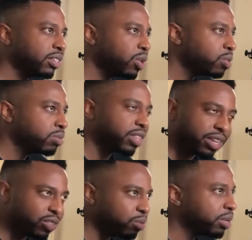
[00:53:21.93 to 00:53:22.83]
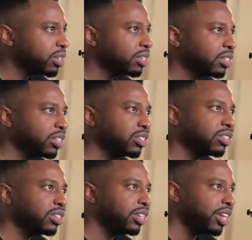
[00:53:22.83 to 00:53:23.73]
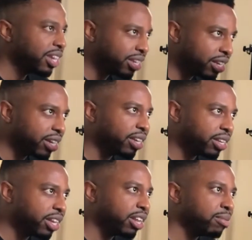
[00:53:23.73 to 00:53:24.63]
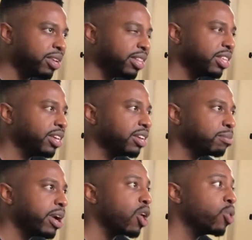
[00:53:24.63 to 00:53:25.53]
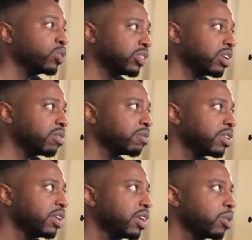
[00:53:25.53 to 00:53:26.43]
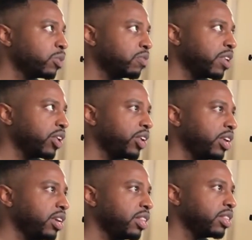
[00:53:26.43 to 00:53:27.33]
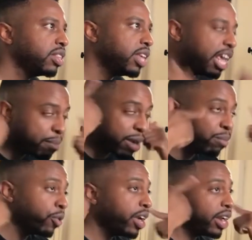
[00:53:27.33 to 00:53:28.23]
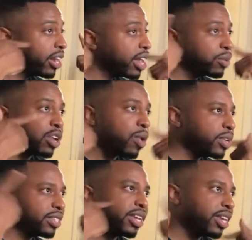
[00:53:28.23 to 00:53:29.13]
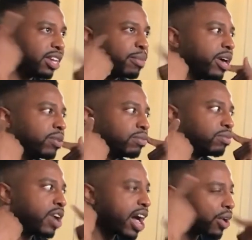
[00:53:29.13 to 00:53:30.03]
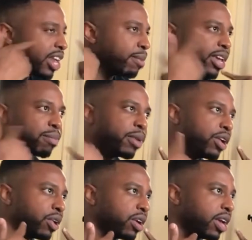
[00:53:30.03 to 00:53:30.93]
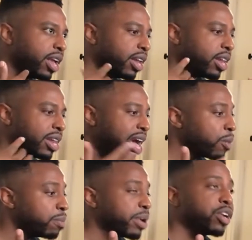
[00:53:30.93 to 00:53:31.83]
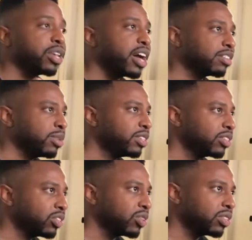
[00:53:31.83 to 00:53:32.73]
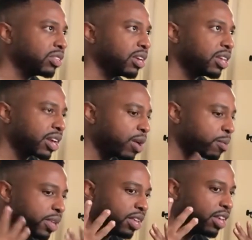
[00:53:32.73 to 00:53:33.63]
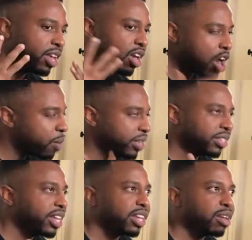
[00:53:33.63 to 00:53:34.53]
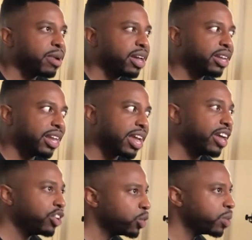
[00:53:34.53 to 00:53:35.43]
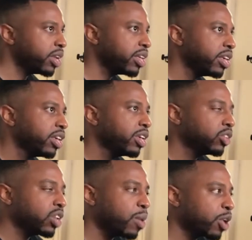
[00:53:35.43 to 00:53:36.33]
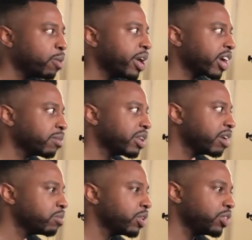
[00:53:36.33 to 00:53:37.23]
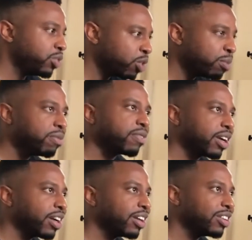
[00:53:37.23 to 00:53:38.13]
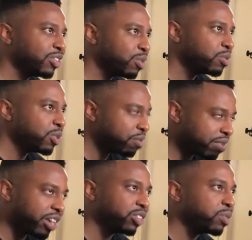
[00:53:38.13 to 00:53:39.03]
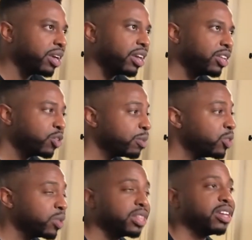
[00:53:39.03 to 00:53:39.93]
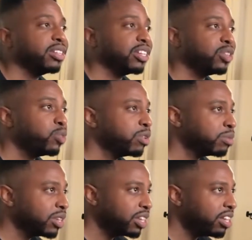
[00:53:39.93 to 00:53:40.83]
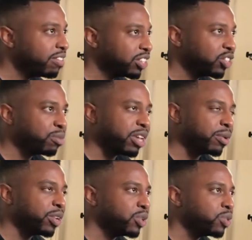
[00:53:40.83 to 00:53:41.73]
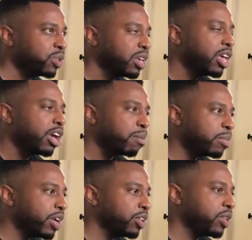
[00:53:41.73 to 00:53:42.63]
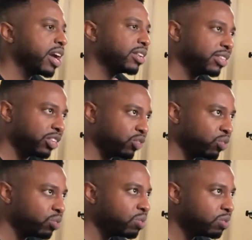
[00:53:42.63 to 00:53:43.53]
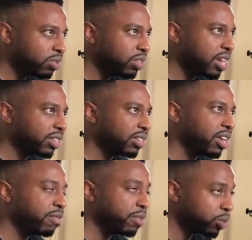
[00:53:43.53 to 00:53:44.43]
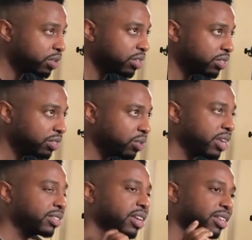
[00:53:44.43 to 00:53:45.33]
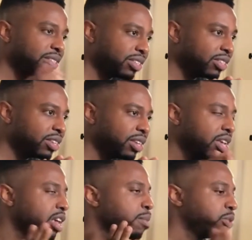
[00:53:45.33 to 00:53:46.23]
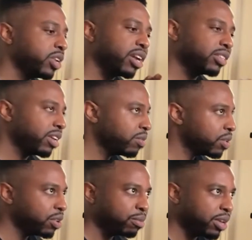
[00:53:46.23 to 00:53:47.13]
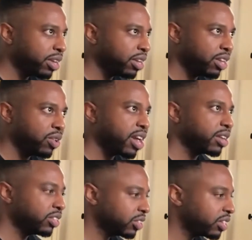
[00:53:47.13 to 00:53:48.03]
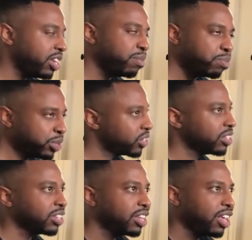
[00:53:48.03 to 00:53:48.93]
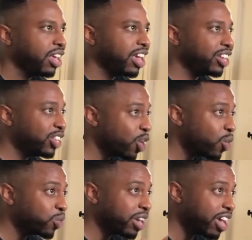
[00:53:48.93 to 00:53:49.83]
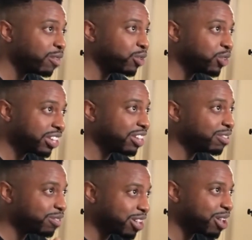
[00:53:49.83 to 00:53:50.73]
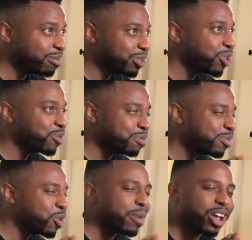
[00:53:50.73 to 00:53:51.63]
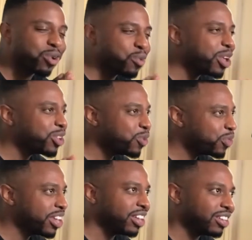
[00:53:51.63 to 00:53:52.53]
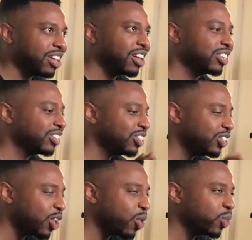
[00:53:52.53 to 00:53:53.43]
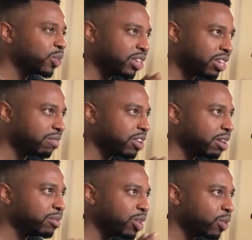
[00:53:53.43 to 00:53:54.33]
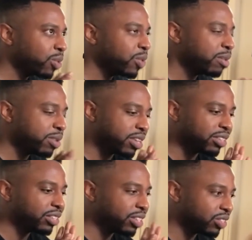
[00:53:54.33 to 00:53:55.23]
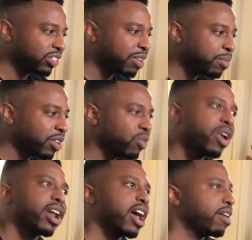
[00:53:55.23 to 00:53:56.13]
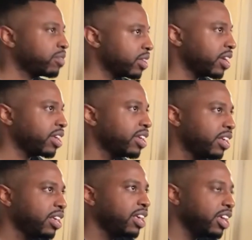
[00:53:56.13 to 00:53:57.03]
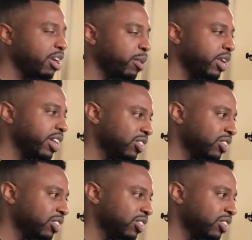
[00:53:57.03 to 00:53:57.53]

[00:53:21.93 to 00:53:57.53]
Don't think too much. Just get it done. You know what I mean? I think my old self was very in my brain. I was always thinking about how can I make it better, and that would paralyze me to a certain extent. Like I would be always thinking about it and not doing it. So I would go back and be like, bro, you're going to be fine. You're going to find your way. You're going to be doing things that you wouldn't believe that you're going to be able to do. But you got to stay true. You got to stay focused. You got to stay consistent. But you got to stay real, man. You got to just keep pushing. And don't ever give up. No matter what you think, dog, just don't give up. Don't quit, because there's something right after that. You know what I mean?